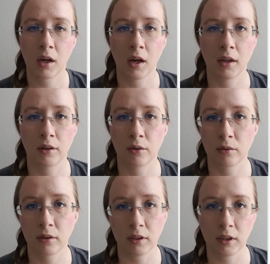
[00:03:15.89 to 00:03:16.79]
I don't
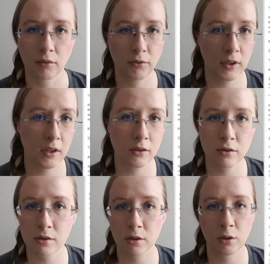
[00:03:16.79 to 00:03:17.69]
eat
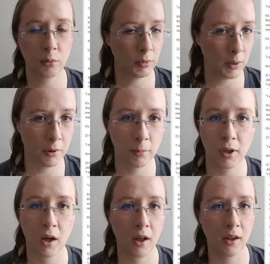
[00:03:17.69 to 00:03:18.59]
fish, blah, blah,
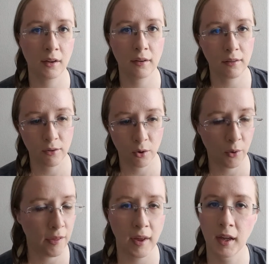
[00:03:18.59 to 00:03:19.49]
blah, the
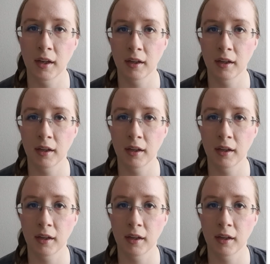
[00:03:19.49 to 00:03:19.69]
whole thing.